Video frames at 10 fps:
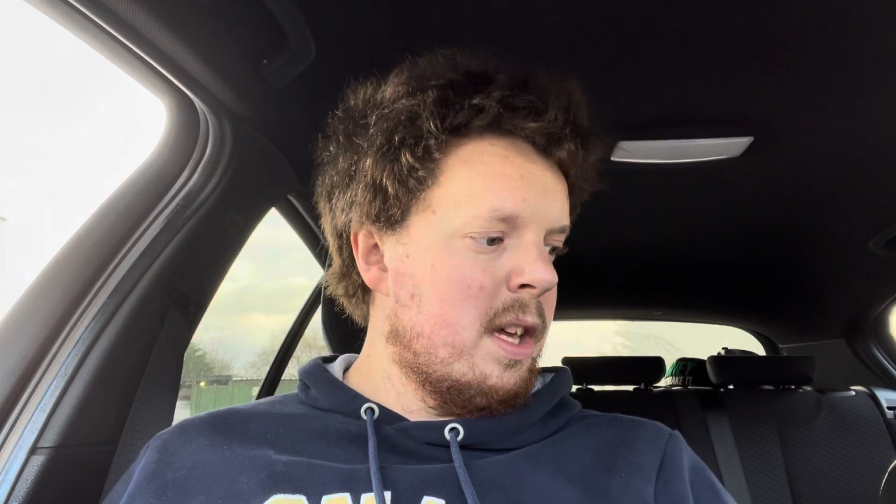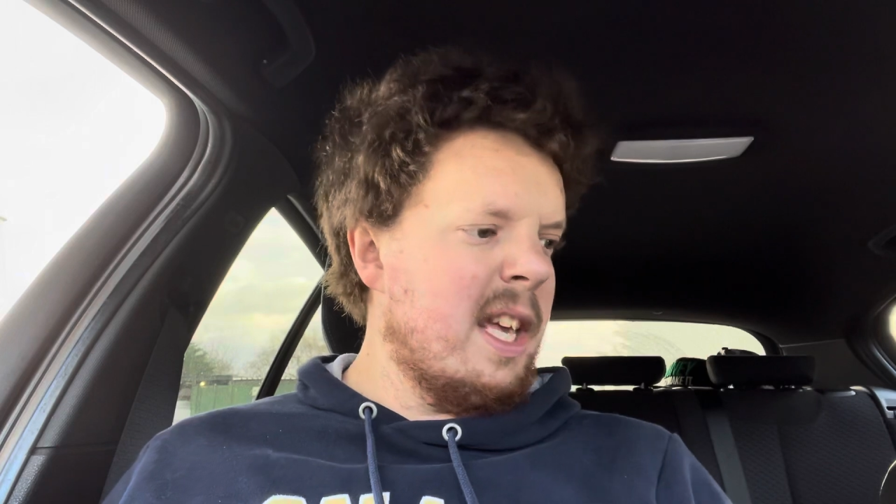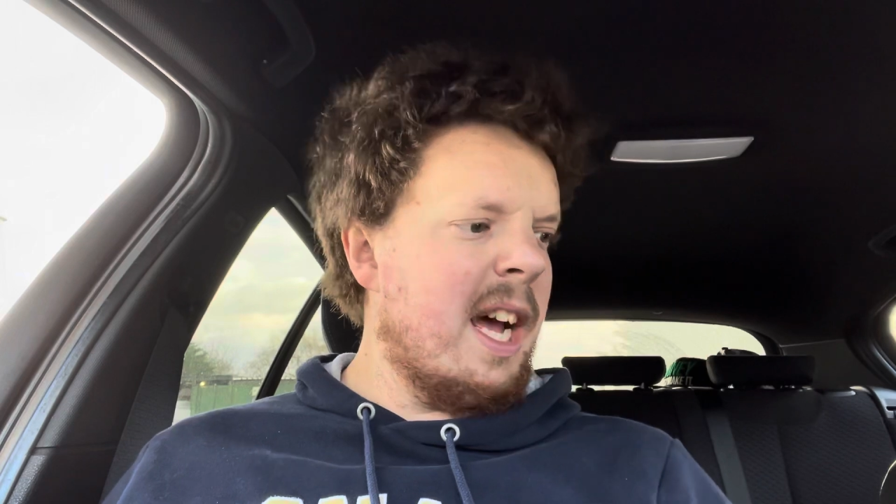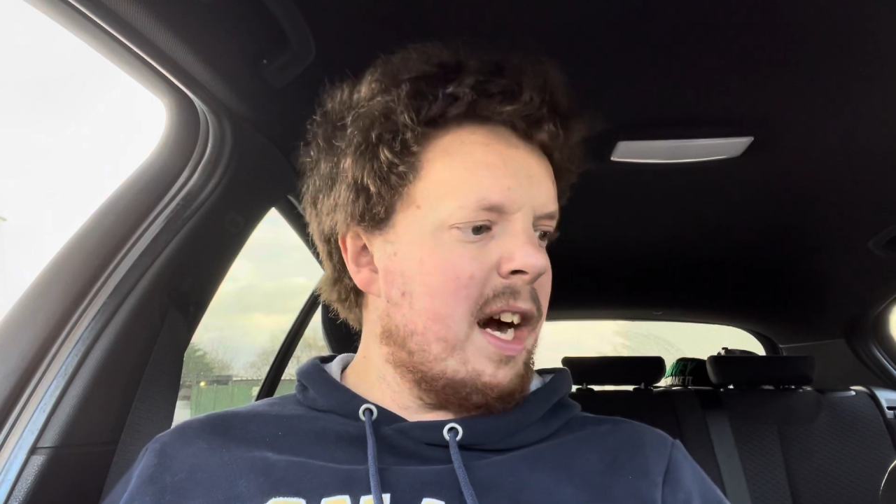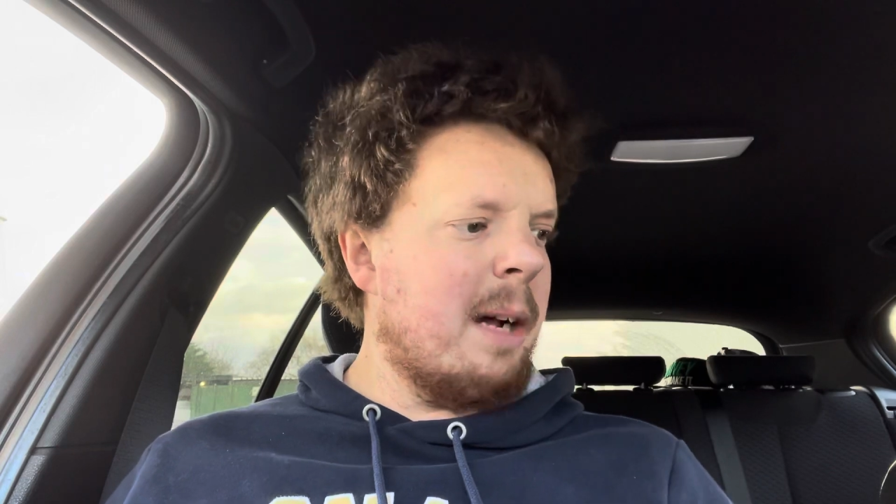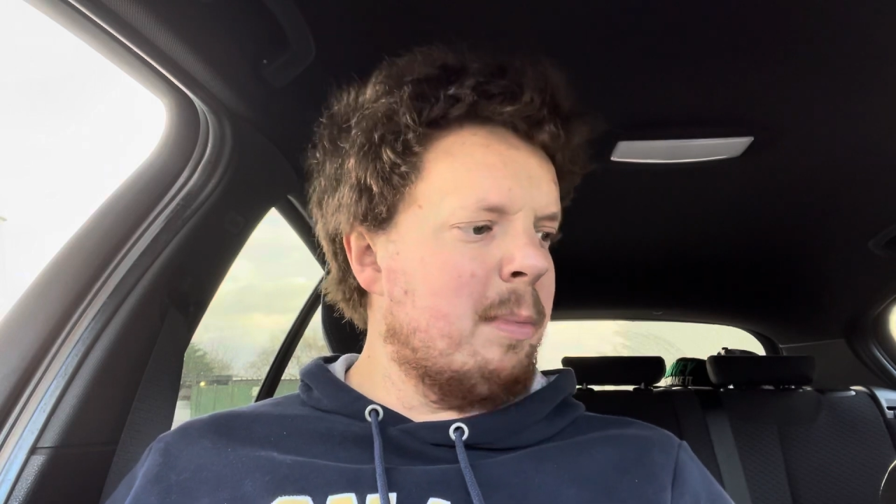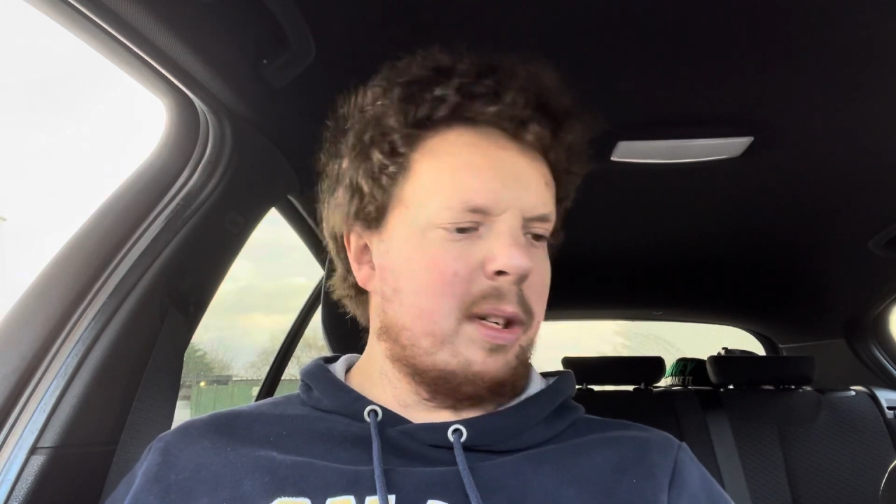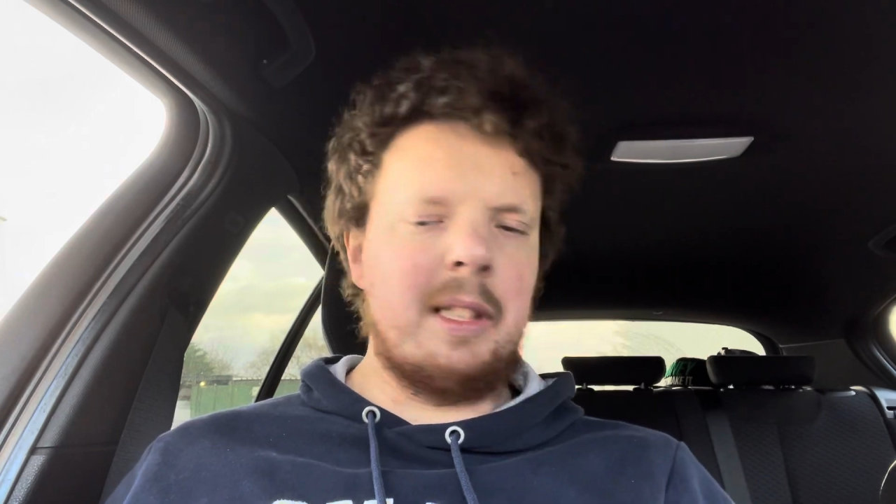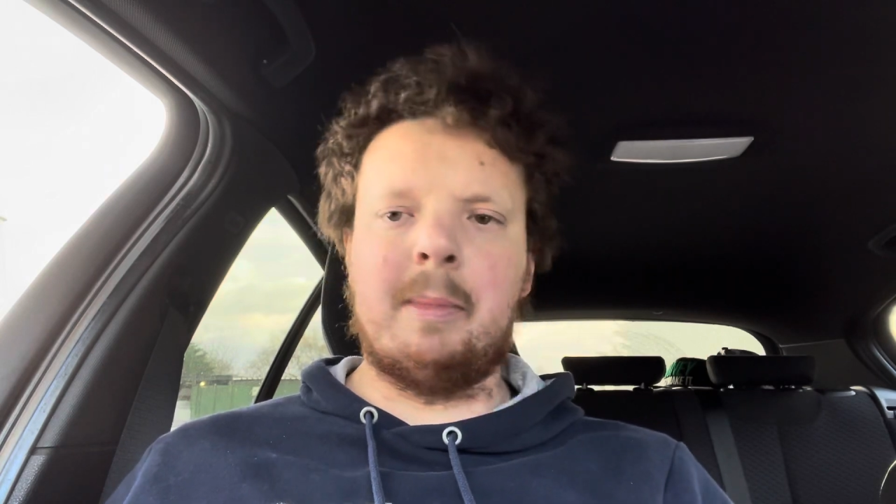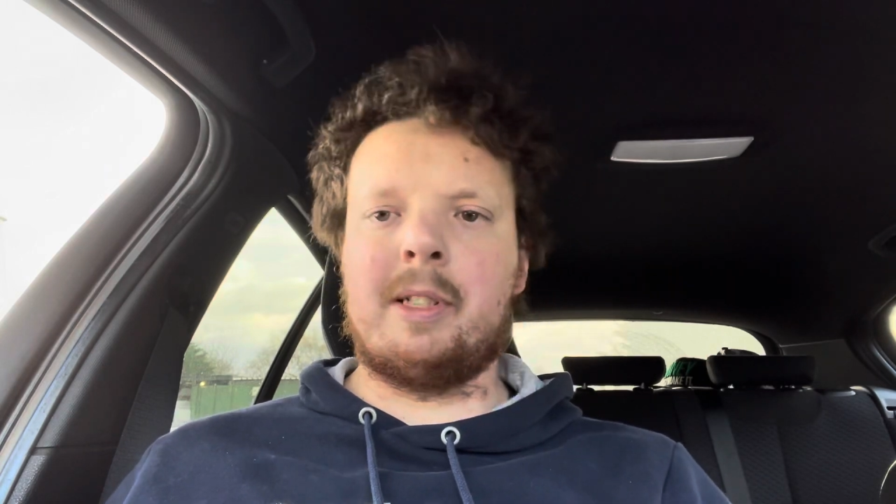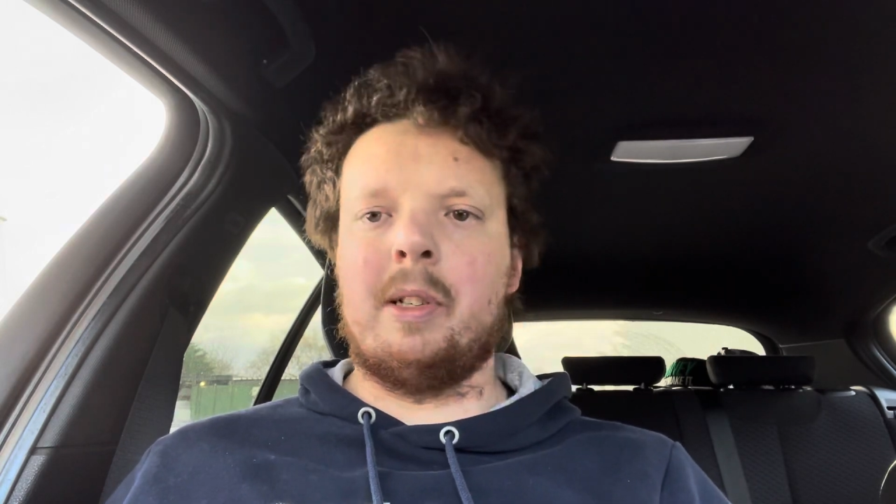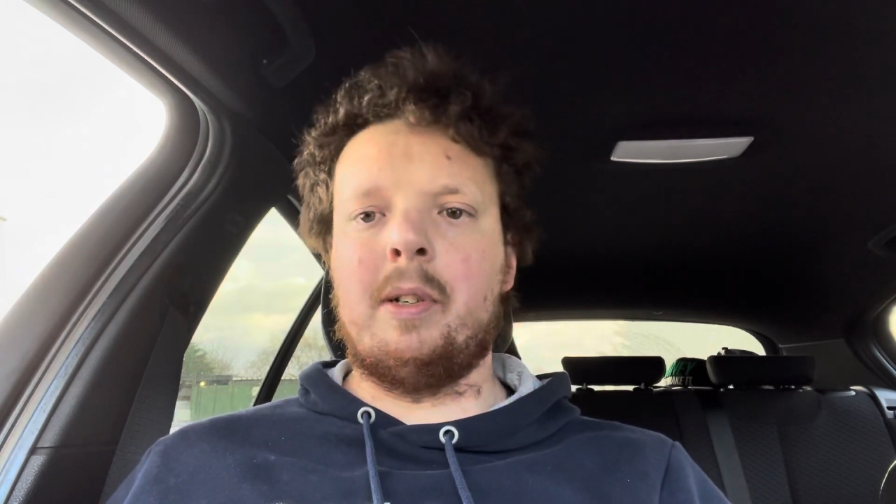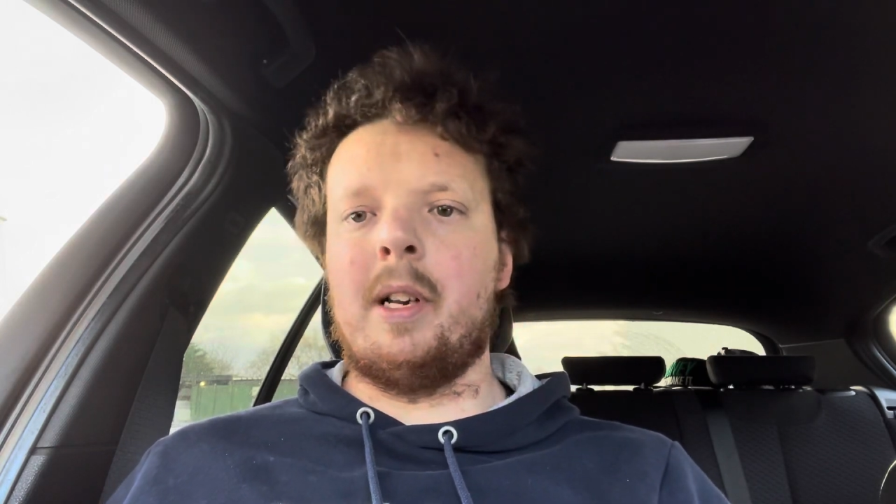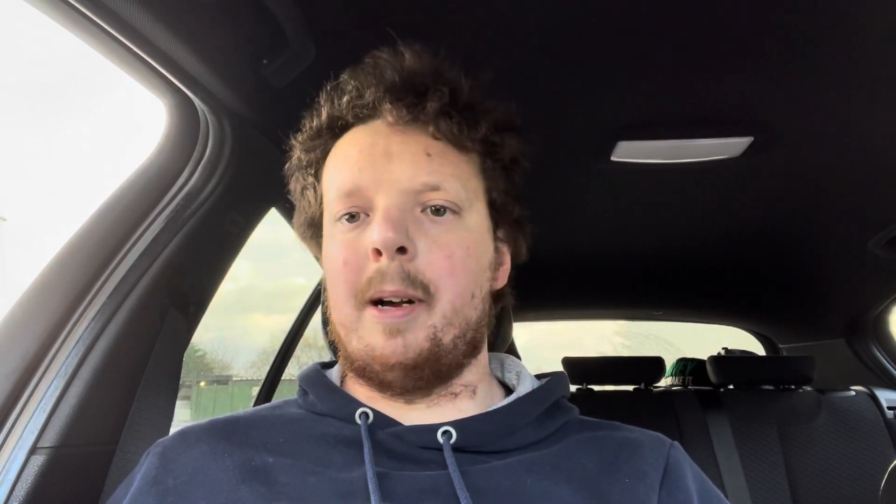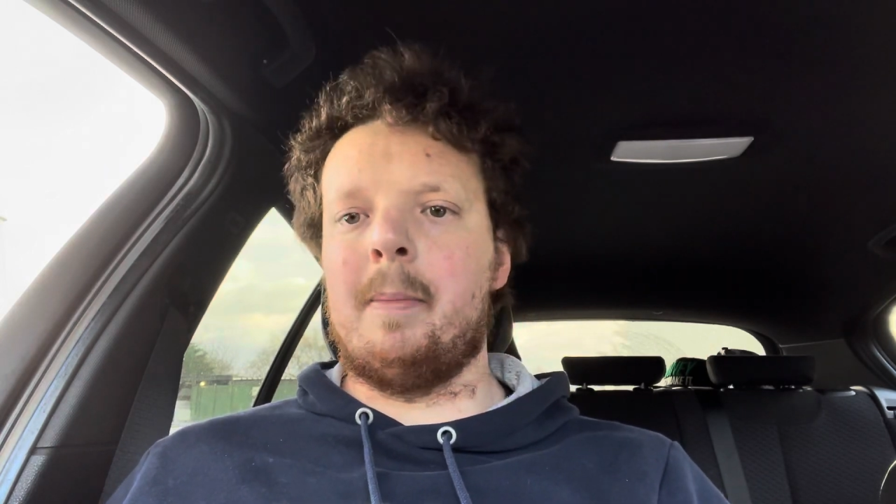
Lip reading: unbox them soon.